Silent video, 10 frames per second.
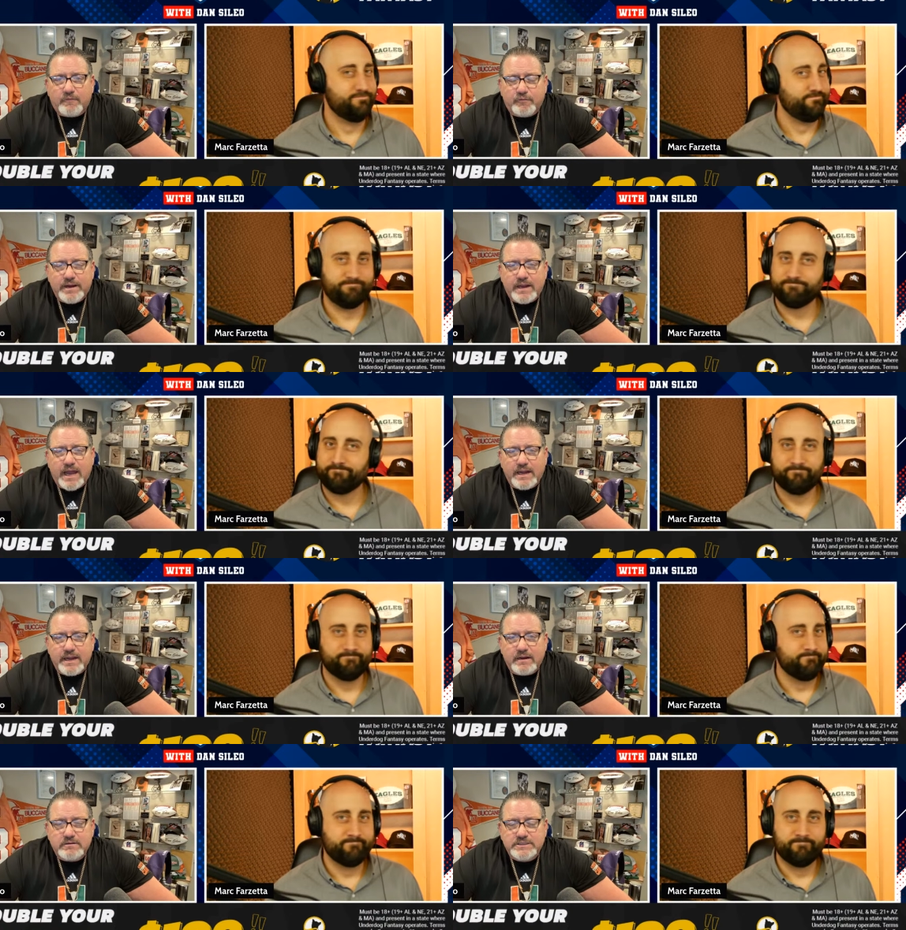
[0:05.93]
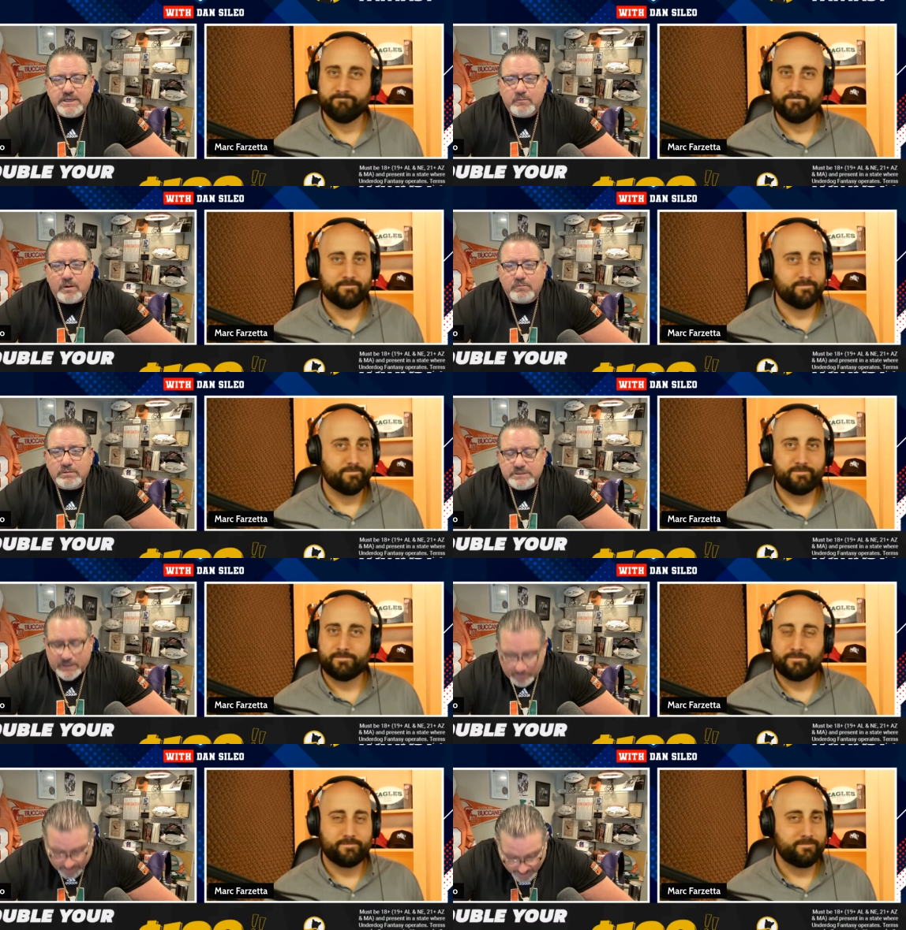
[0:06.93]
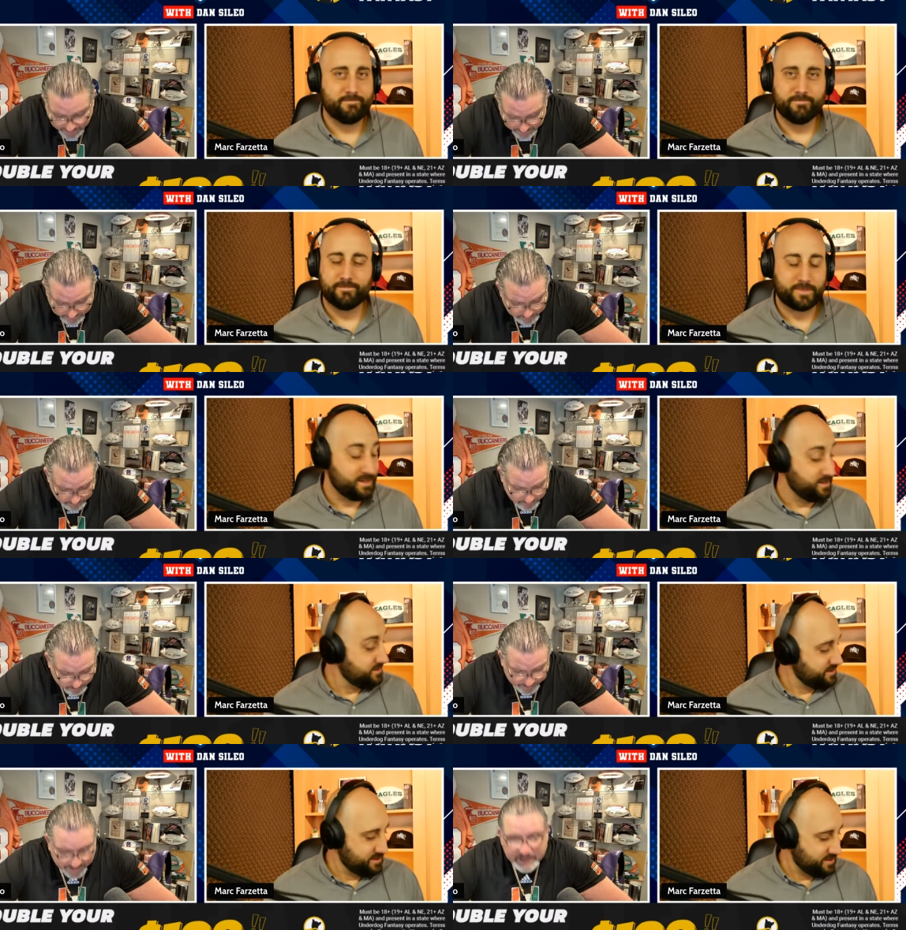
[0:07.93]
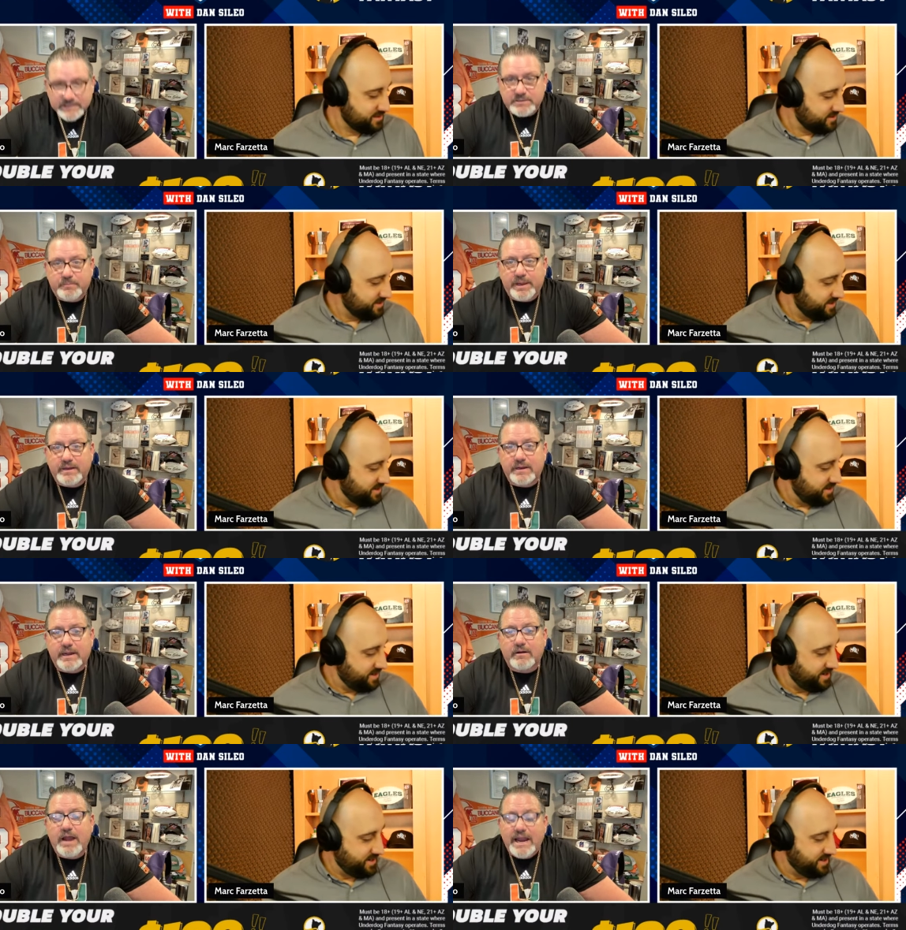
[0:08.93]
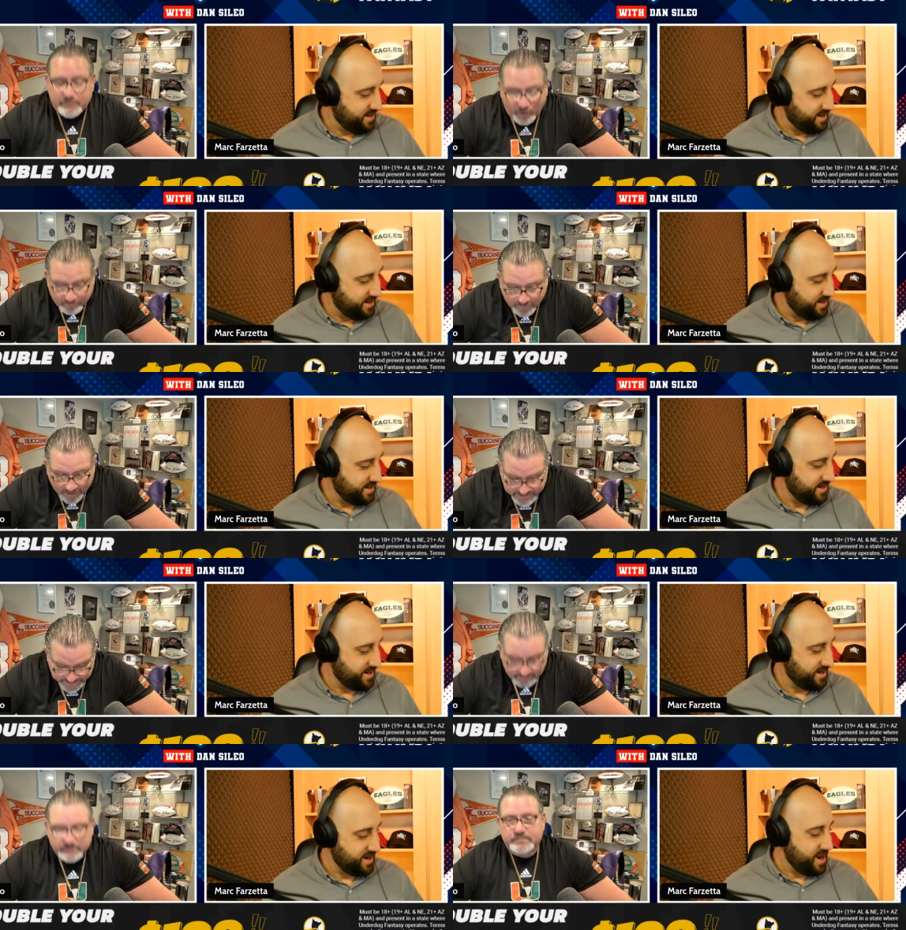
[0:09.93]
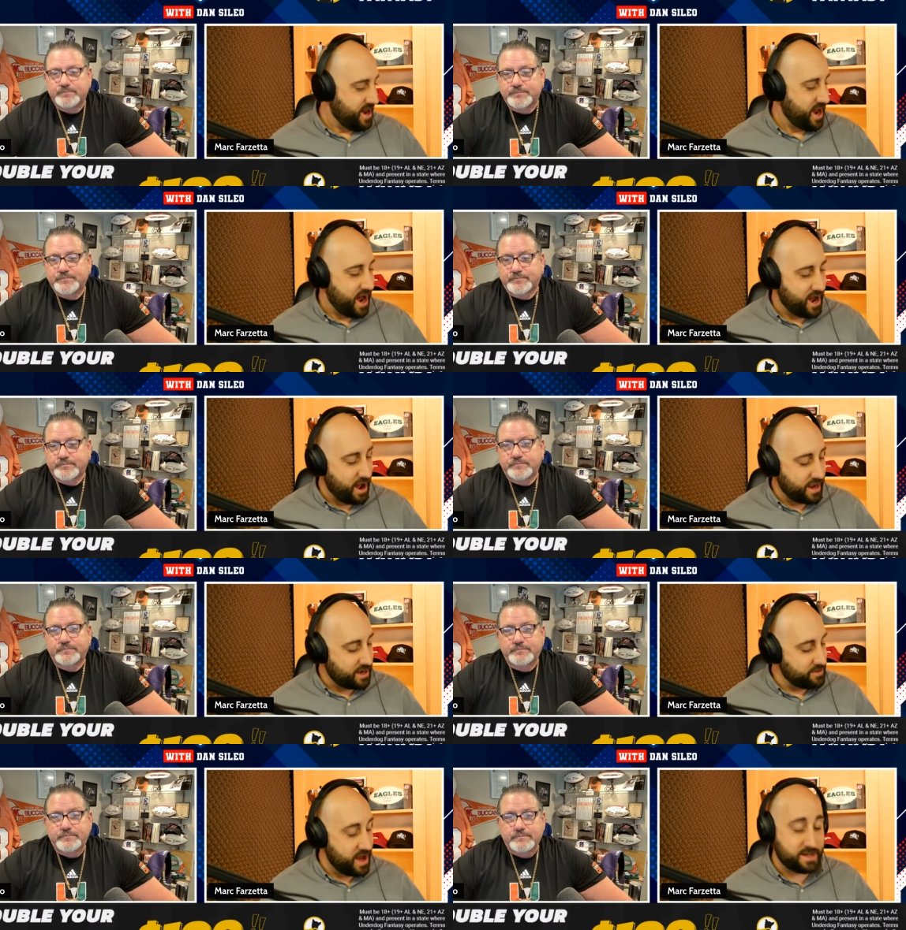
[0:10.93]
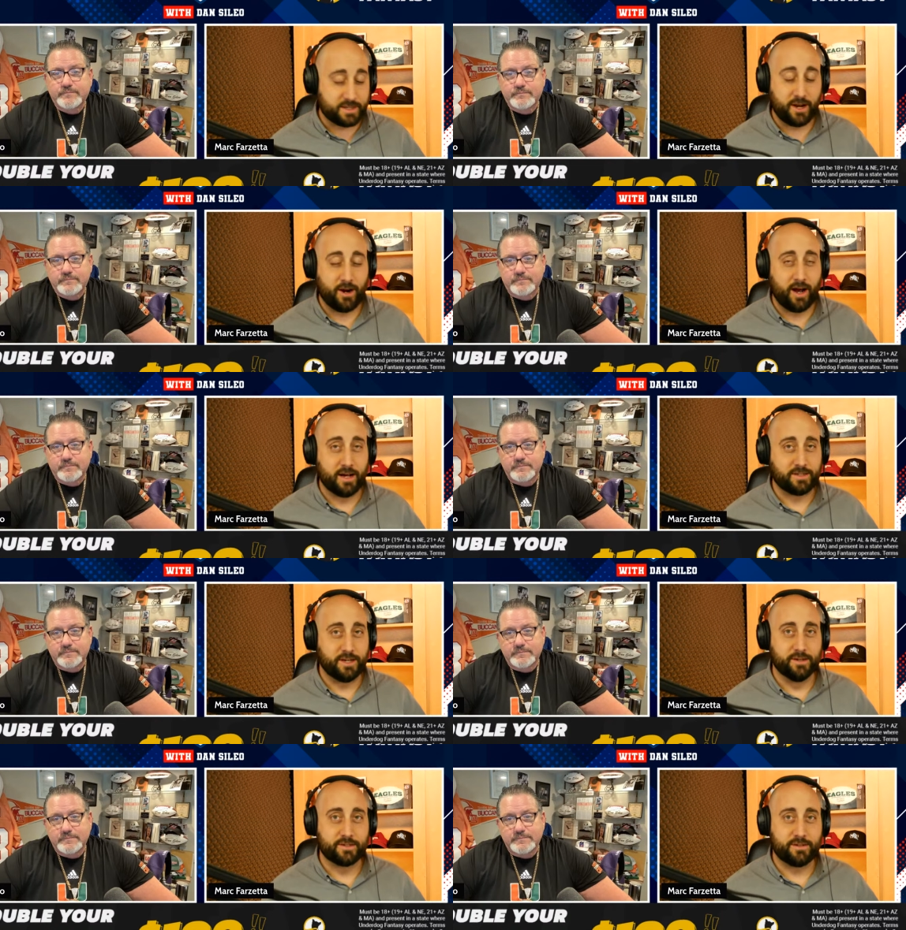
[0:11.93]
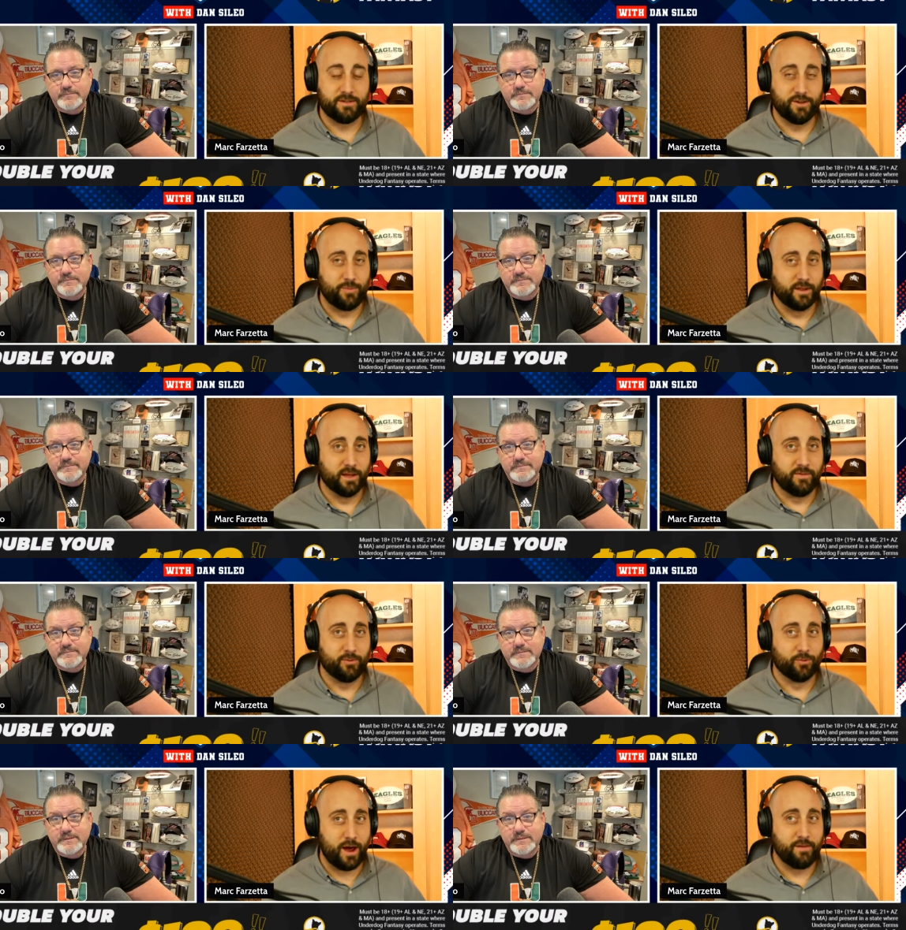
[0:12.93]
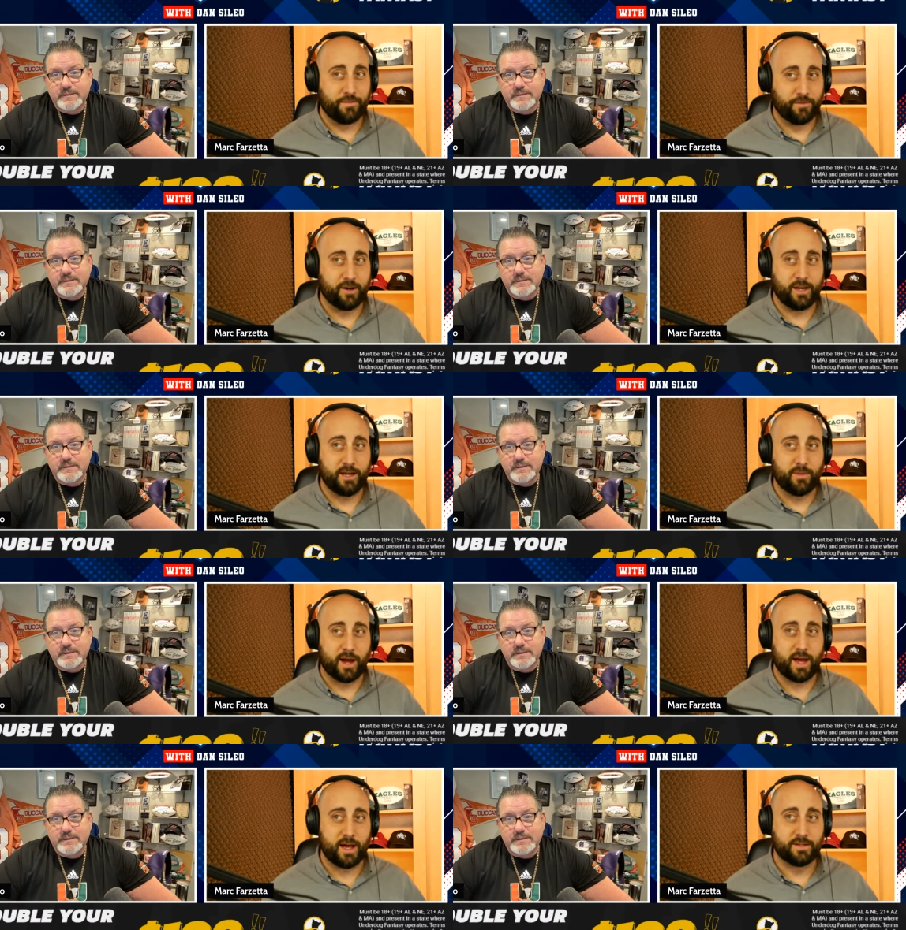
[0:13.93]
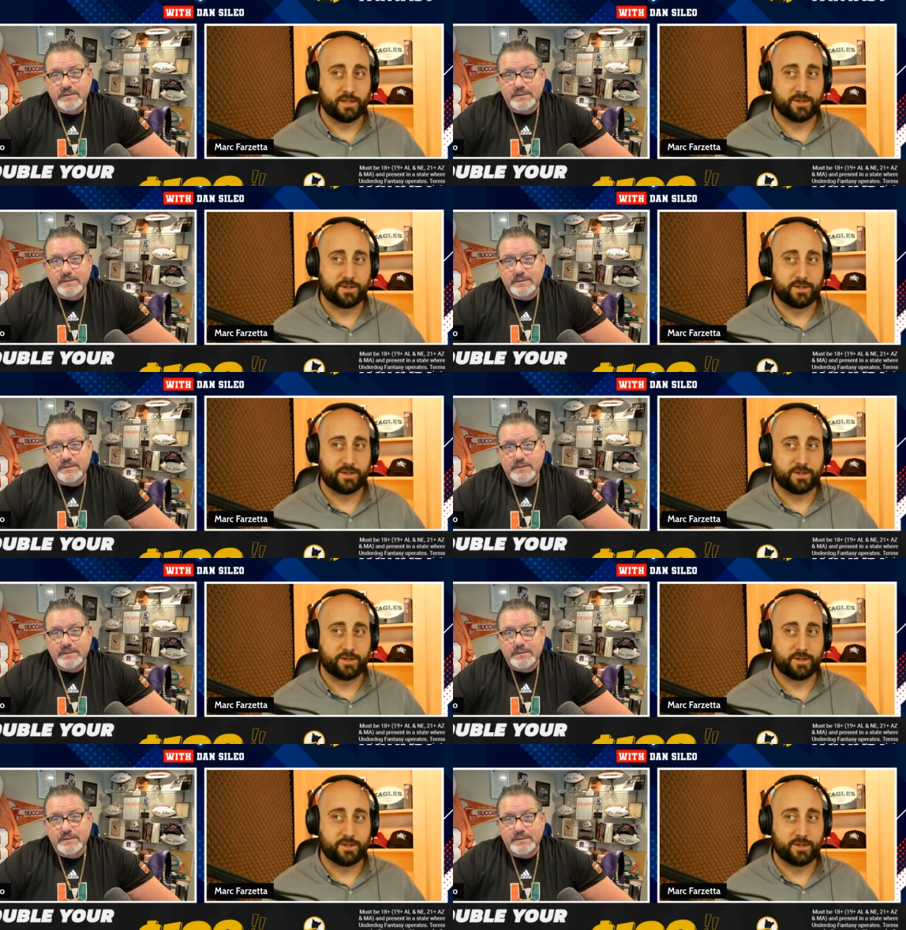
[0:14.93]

Speaker 1: friend on here and see what what's going on, and we'll get his opinion here. How you
Speaker 2: doing, Farzy? Uh, I got to be honest, there, uh, Sales. You've been living rent free in my head since our